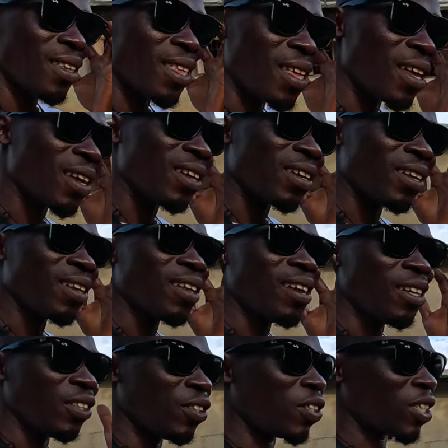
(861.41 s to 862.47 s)
Yeah,
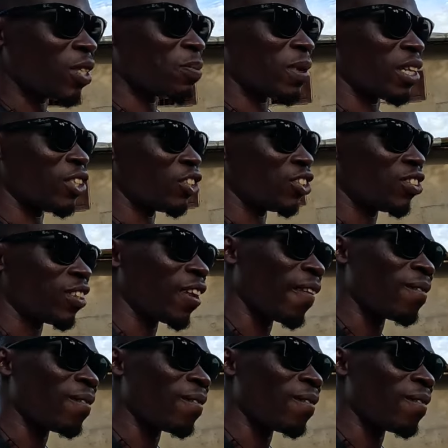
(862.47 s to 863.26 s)
just imagine.